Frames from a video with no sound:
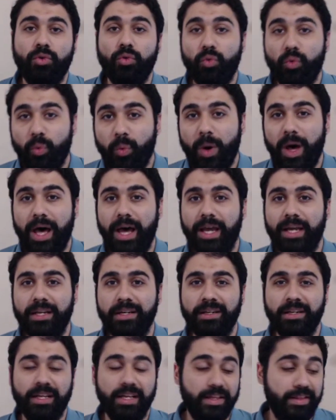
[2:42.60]

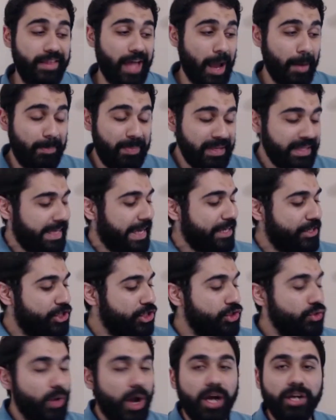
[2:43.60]
While the
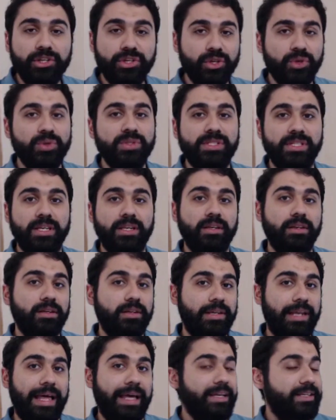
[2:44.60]
application you are using,
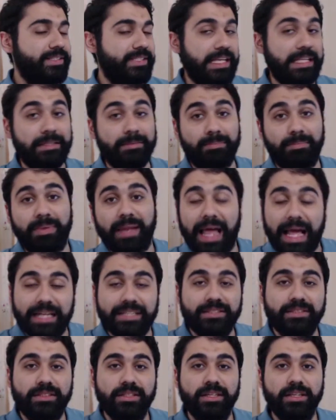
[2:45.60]
like Send
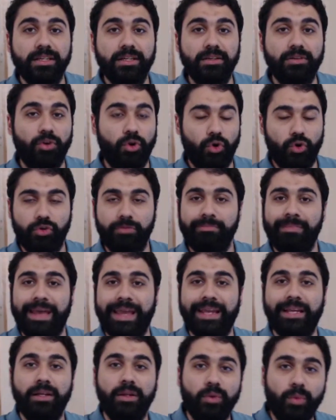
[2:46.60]
Blaster or
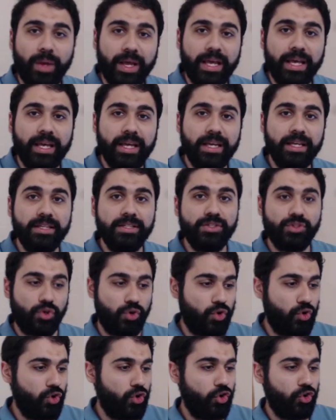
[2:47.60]
MailWiz
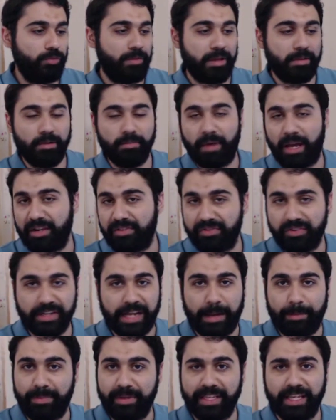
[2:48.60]
or maybe my free
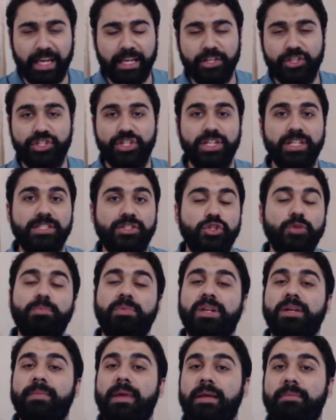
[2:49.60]
application,
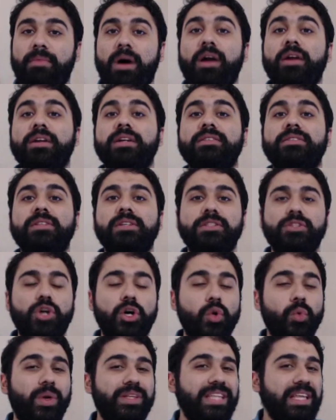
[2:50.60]
Super Email Marketer,
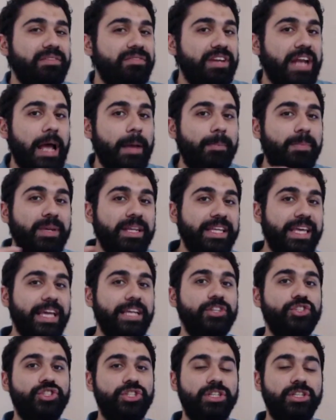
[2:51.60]
or whatever
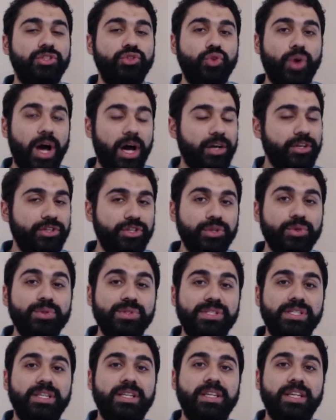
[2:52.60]
application you are
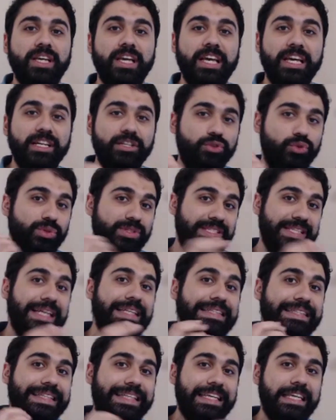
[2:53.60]
using to
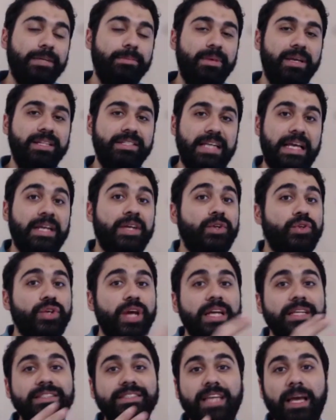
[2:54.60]
send emails and
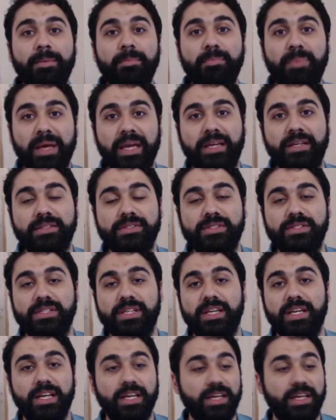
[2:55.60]
create campaigns,